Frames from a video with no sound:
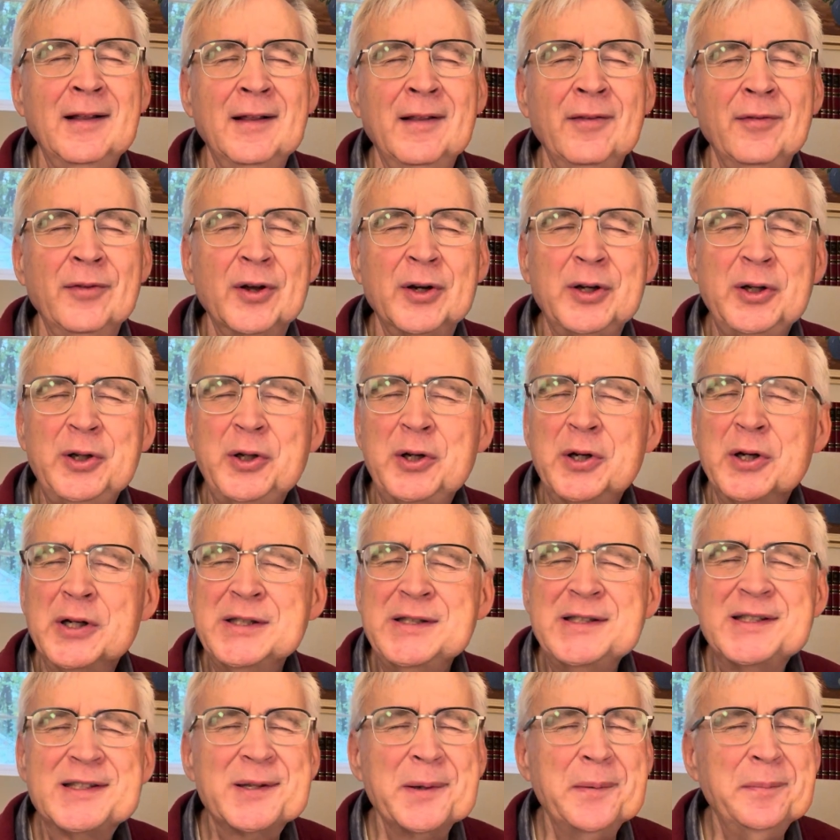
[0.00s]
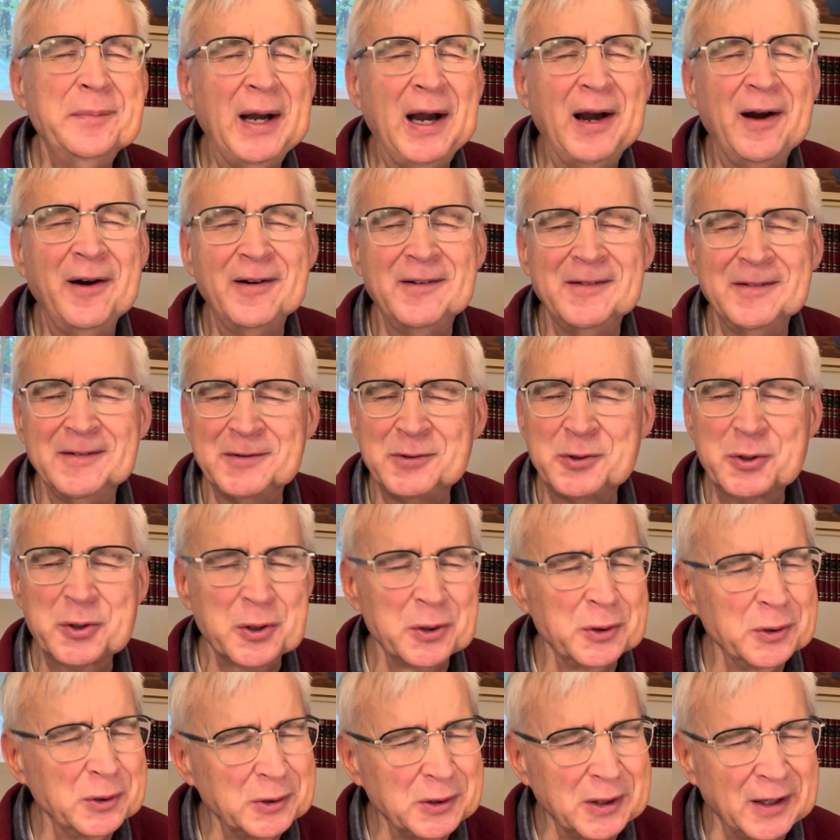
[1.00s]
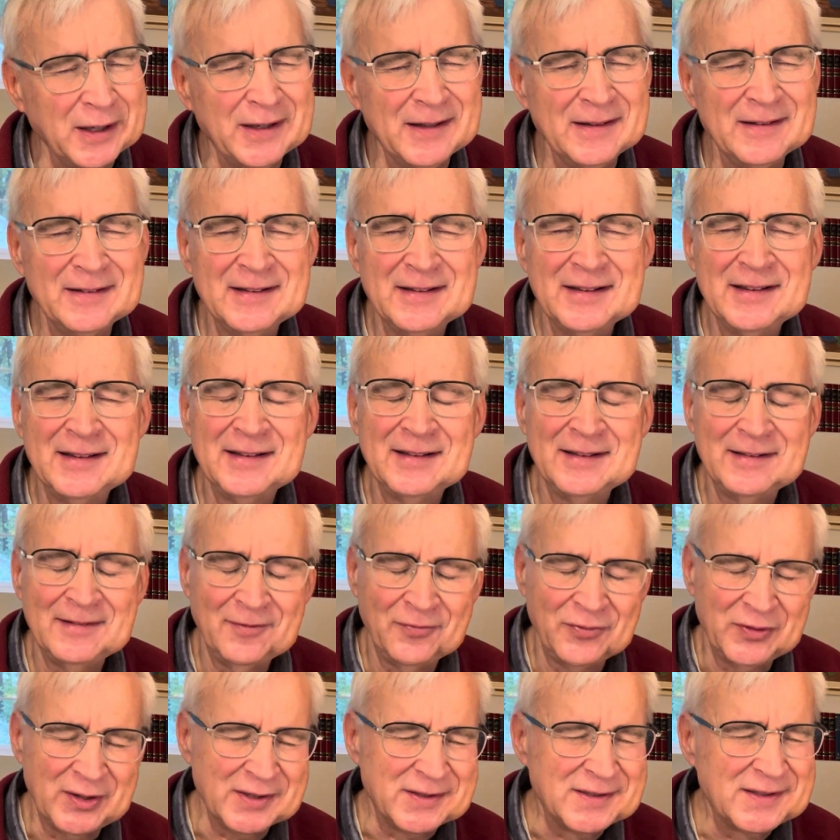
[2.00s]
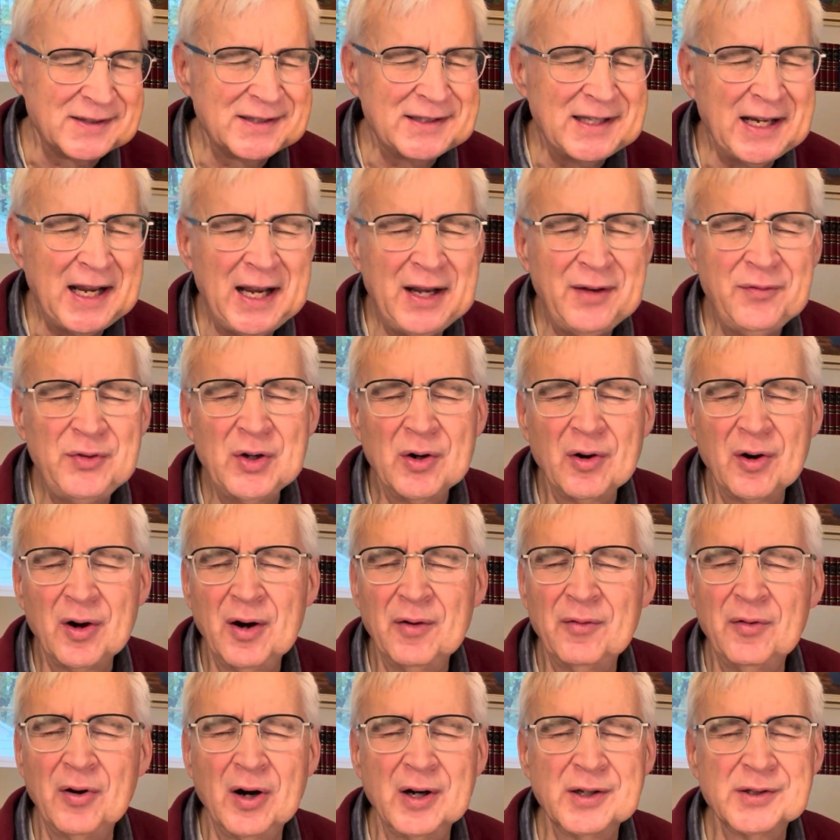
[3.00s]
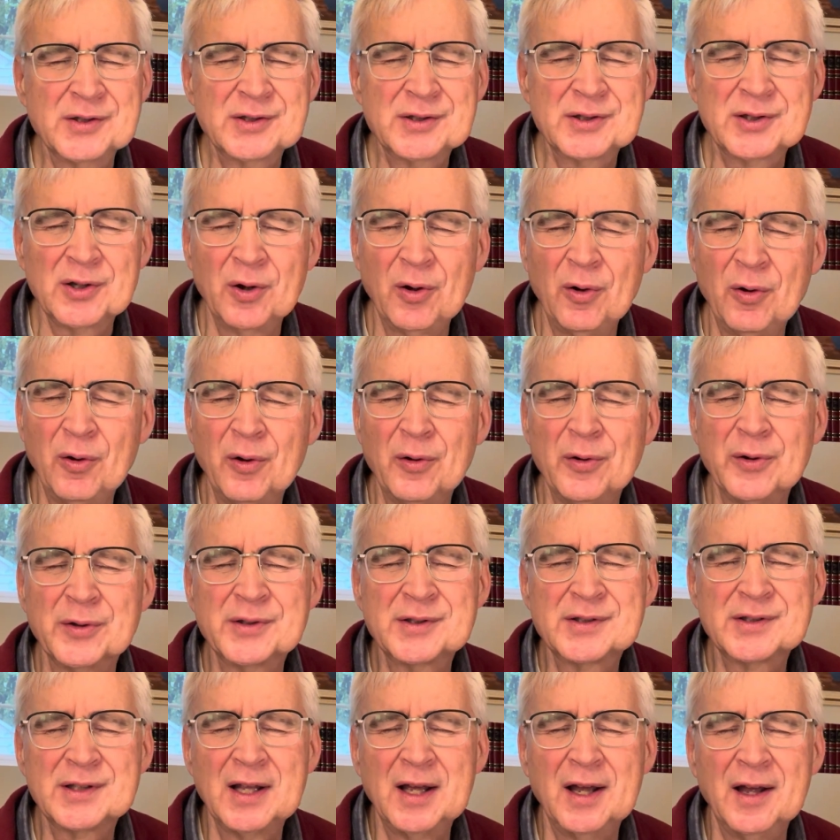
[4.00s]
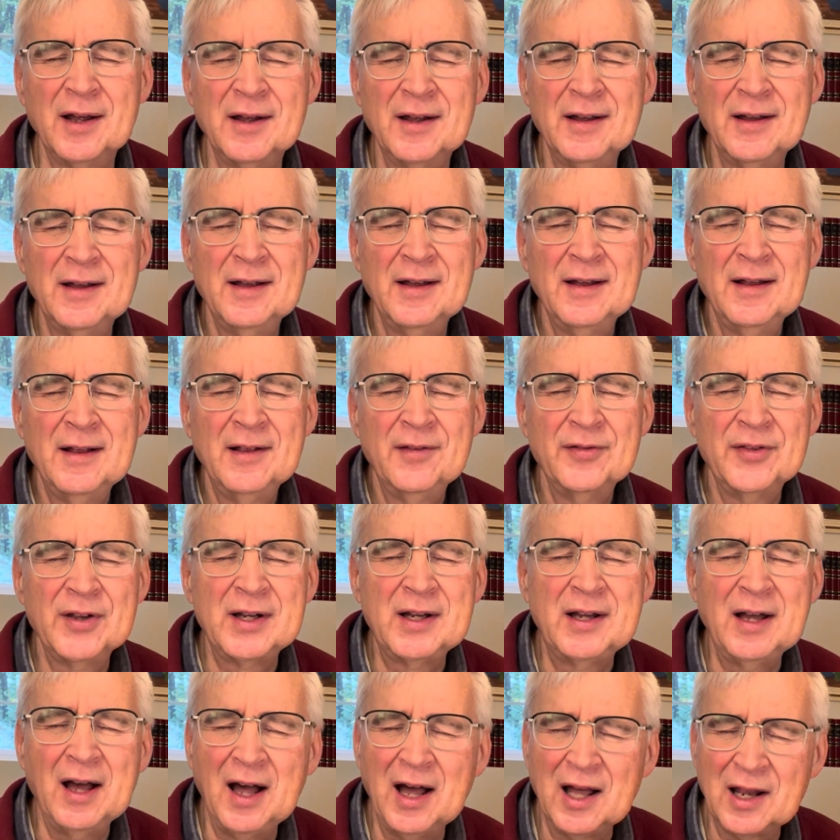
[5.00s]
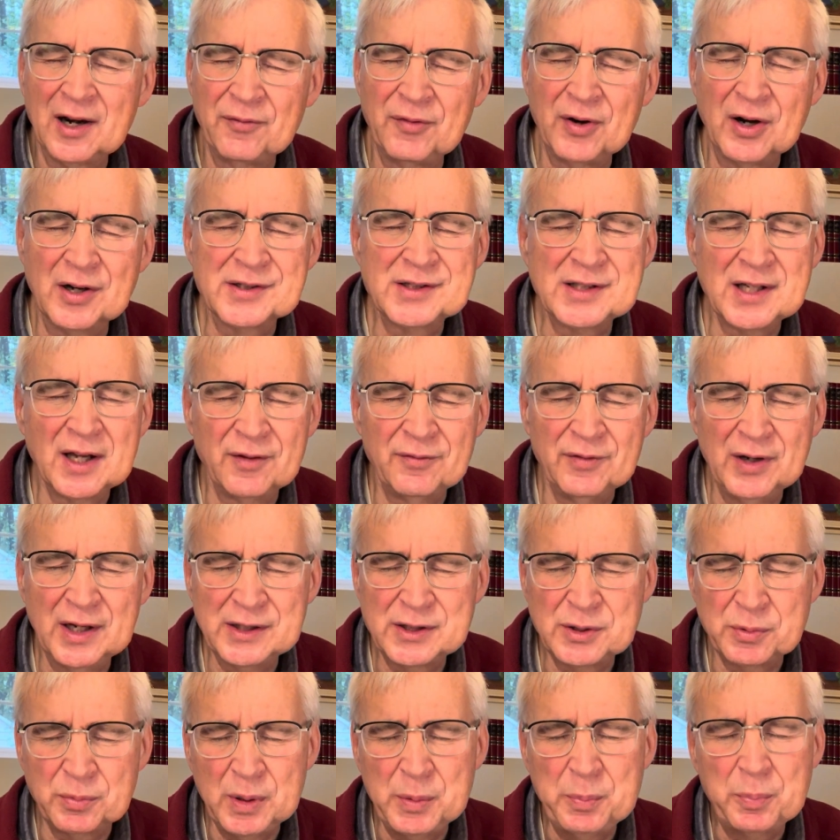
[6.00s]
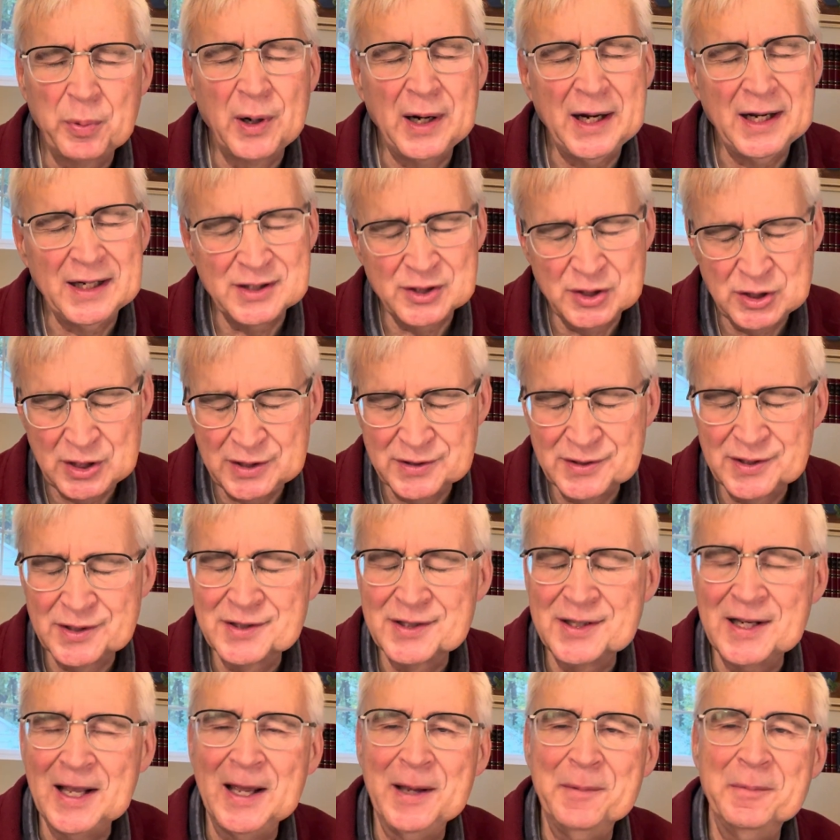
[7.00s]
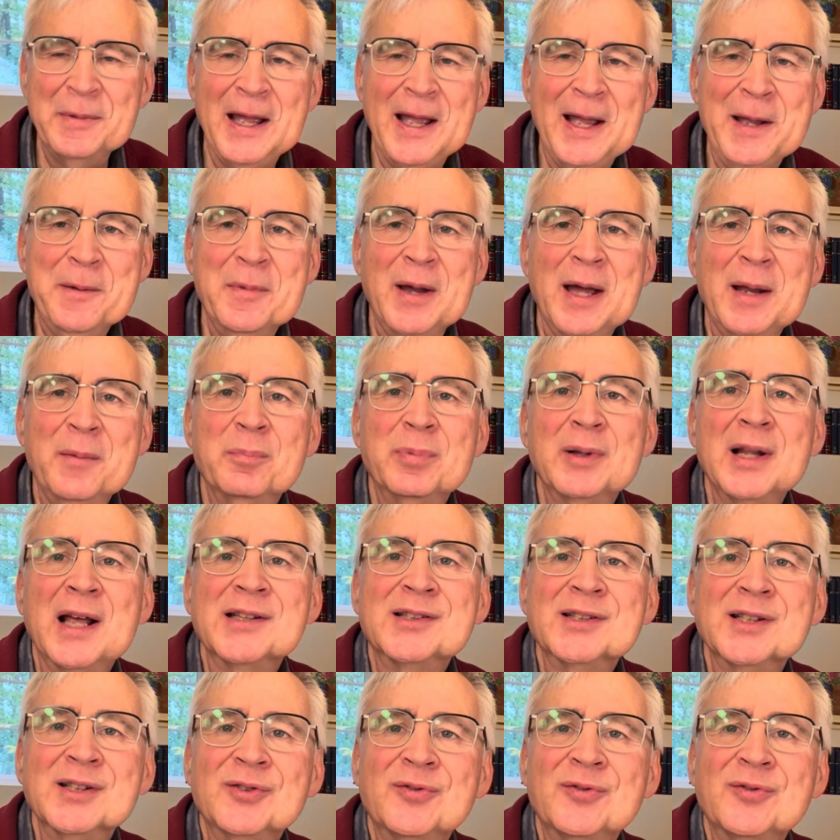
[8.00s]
the Good Samaritan, truly the Savior of our souls, the, the God of our salvation. We pray in Jesus' name. Amen. Blessings,